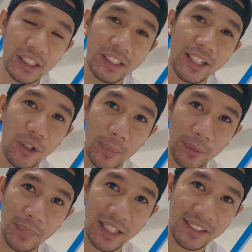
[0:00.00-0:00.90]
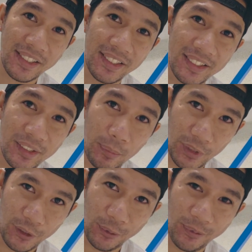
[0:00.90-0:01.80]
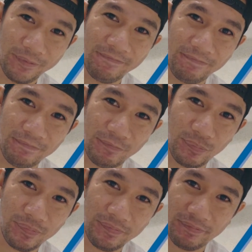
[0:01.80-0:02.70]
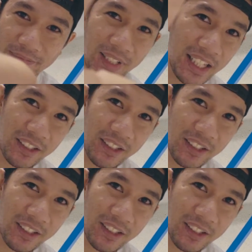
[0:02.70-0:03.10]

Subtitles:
in the comment box below. Bye.